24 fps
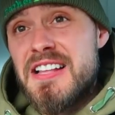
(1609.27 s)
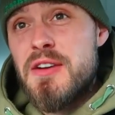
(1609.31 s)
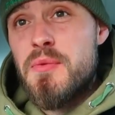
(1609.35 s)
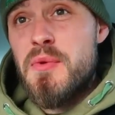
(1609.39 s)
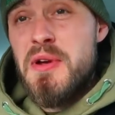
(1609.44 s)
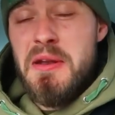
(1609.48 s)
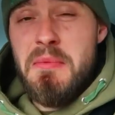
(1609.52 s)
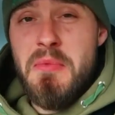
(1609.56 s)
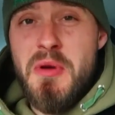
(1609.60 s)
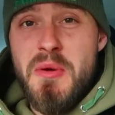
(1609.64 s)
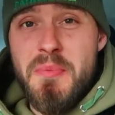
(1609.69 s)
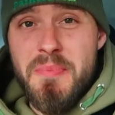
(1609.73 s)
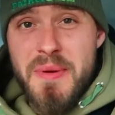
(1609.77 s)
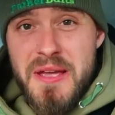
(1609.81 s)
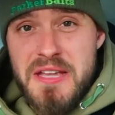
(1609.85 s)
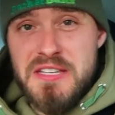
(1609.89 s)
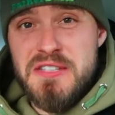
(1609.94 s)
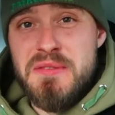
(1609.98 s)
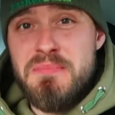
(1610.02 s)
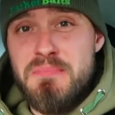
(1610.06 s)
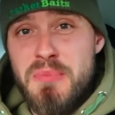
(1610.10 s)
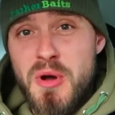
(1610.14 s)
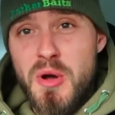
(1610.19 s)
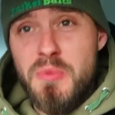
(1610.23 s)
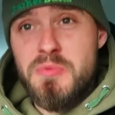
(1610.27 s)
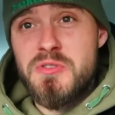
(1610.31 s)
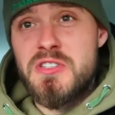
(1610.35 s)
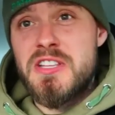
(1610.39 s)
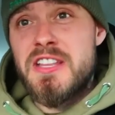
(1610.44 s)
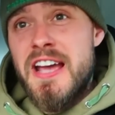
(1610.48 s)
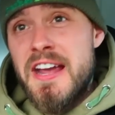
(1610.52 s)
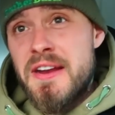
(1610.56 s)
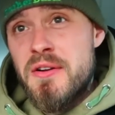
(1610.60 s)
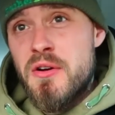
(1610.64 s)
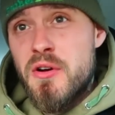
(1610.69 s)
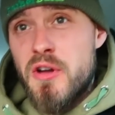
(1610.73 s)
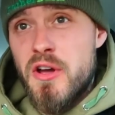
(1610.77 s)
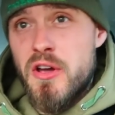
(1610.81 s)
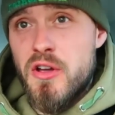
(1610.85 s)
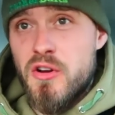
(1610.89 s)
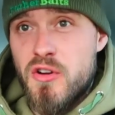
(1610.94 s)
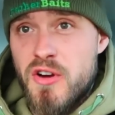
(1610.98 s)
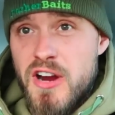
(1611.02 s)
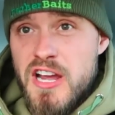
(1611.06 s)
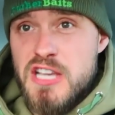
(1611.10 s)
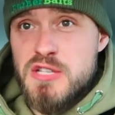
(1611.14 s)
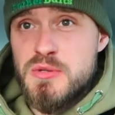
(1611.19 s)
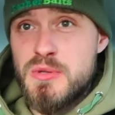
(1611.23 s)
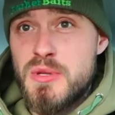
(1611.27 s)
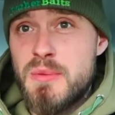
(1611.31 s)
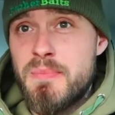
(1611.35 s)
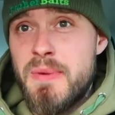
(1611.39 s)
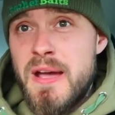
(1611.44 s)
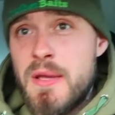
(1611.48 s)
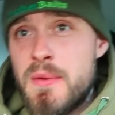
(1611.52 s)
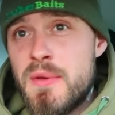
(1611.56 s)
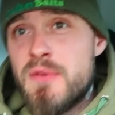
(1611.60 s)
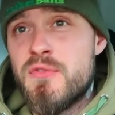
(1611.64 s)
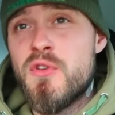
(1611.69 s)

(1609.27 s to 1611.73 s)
little intimate bits and bobs today, not go crazy with the bait.